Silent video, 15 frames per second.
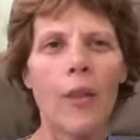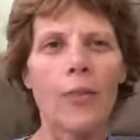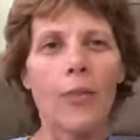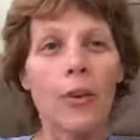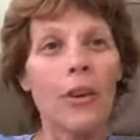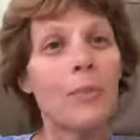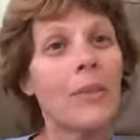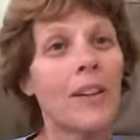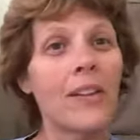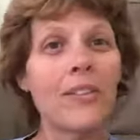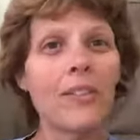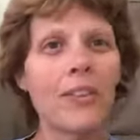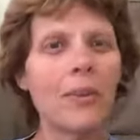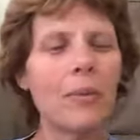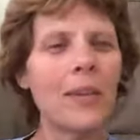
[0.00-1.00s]
30
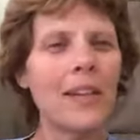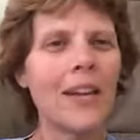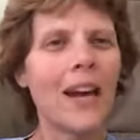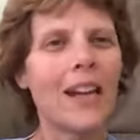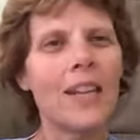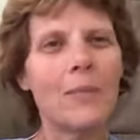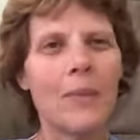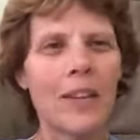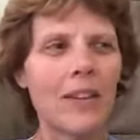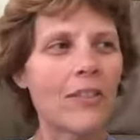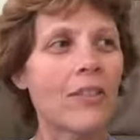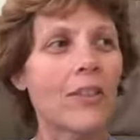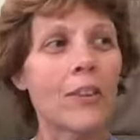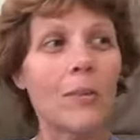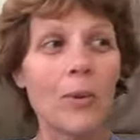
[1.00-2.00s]
minutes, it could be 90 minutes.
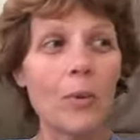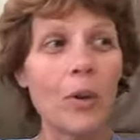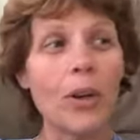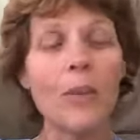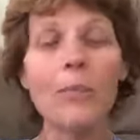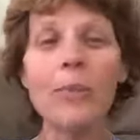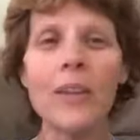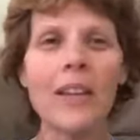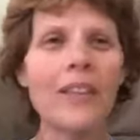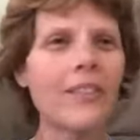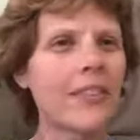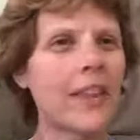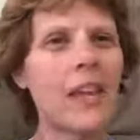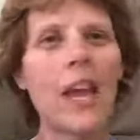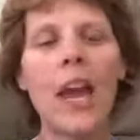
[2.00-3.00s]
They're going to be working
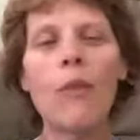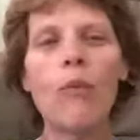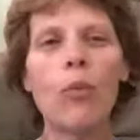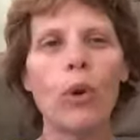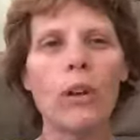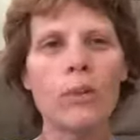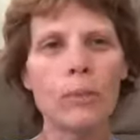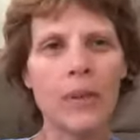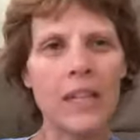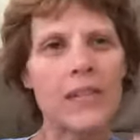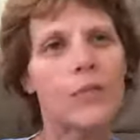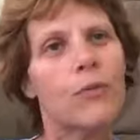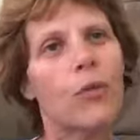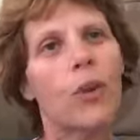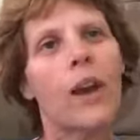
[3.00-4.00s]
place. They have worked
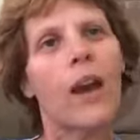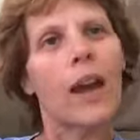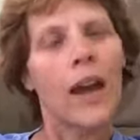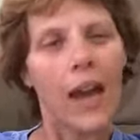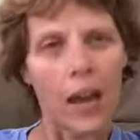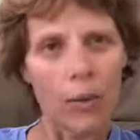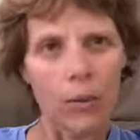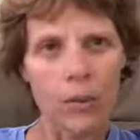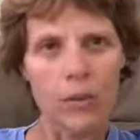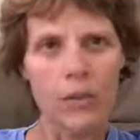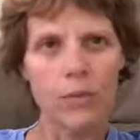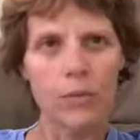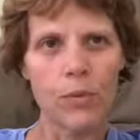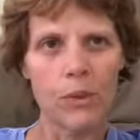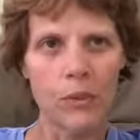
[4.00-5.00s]
place for
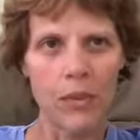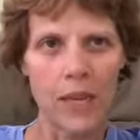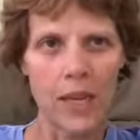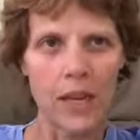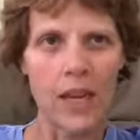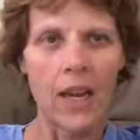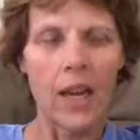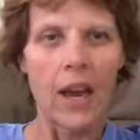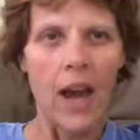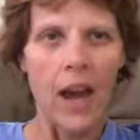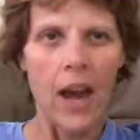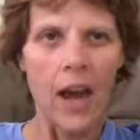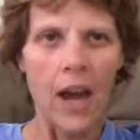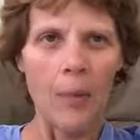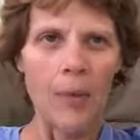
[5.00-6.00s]
hours with me.
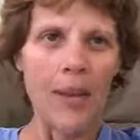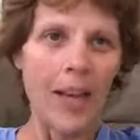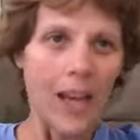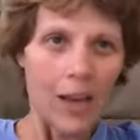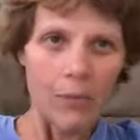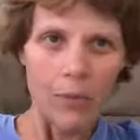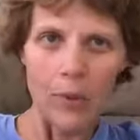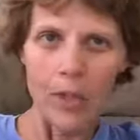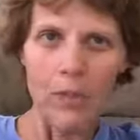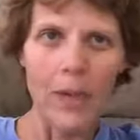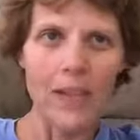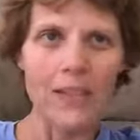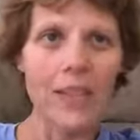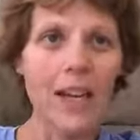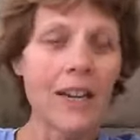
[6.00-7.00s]
And I have them on a
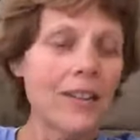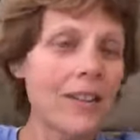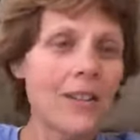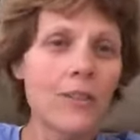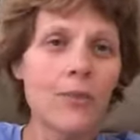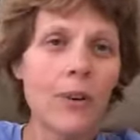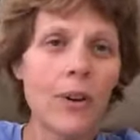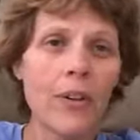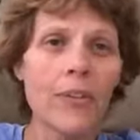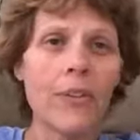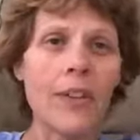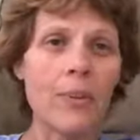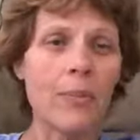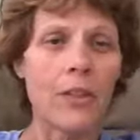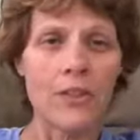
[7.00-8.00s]
back tie and they just fall
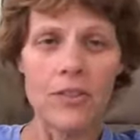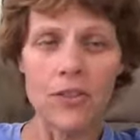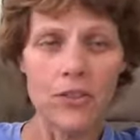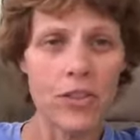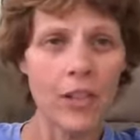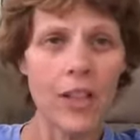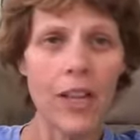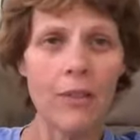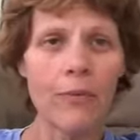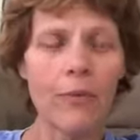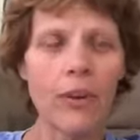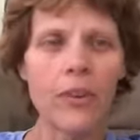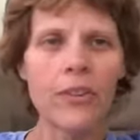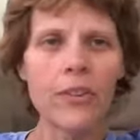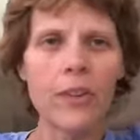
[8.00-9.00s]
asleep. They just chill out and
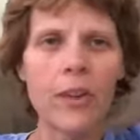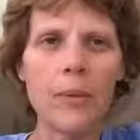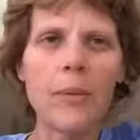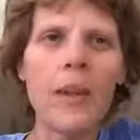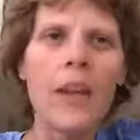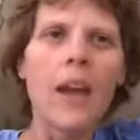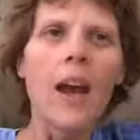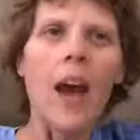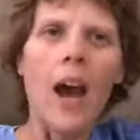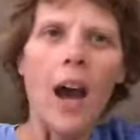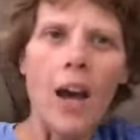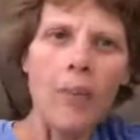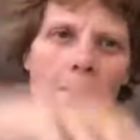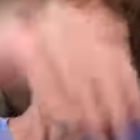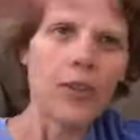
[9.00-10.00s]
fall asleep.
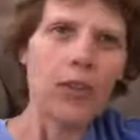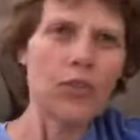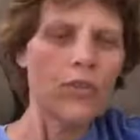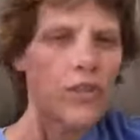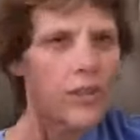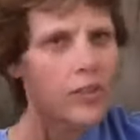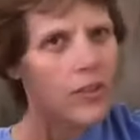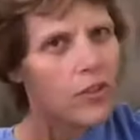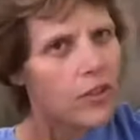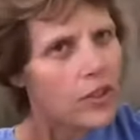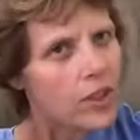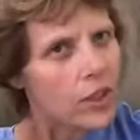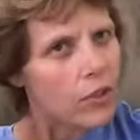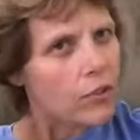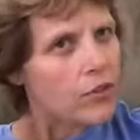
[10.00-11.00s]
So just,
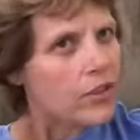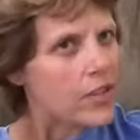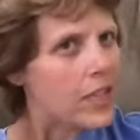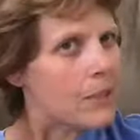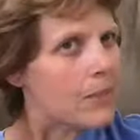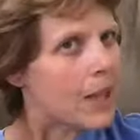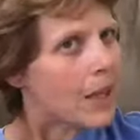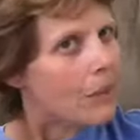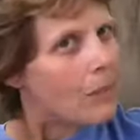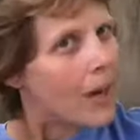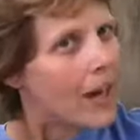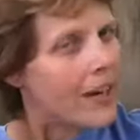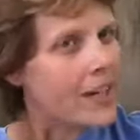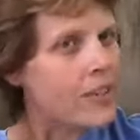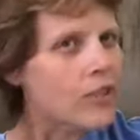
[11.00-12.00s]
keep that in
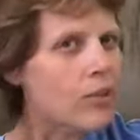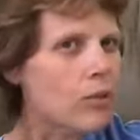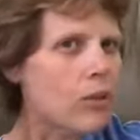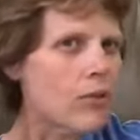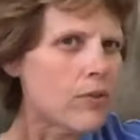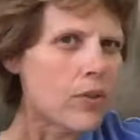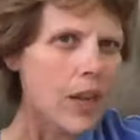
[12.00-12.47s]
mind and sort of